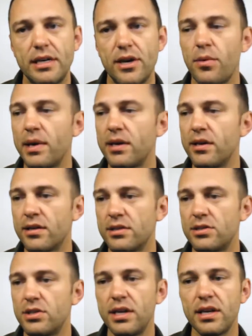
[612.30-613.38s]
Oh my
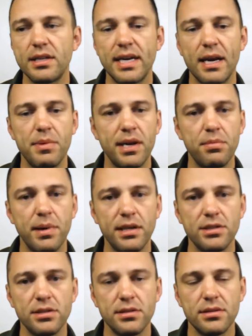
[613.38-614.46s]
goodness. You get a diabetic
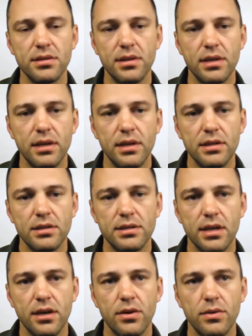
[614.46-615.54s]
patient.
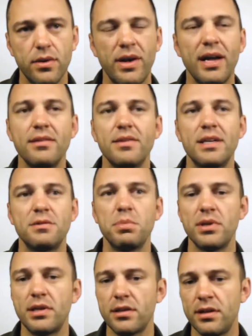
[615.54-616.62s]
So, that's
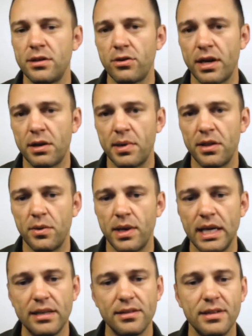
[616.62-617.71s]
politically incorrect, by the way.
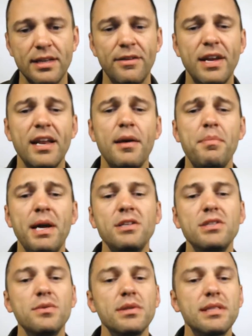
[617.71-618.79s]
You get a
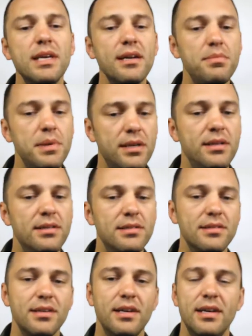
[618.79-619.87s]
patient with diabetes.
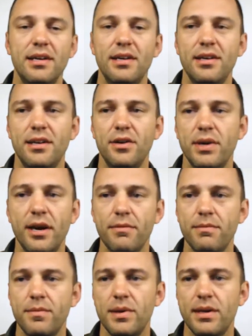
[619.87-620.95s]
There we go.
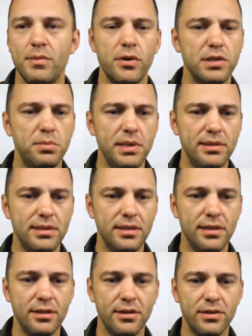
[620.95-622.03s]
I'm always PC
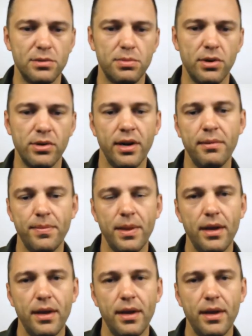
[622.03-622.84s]
here on this program.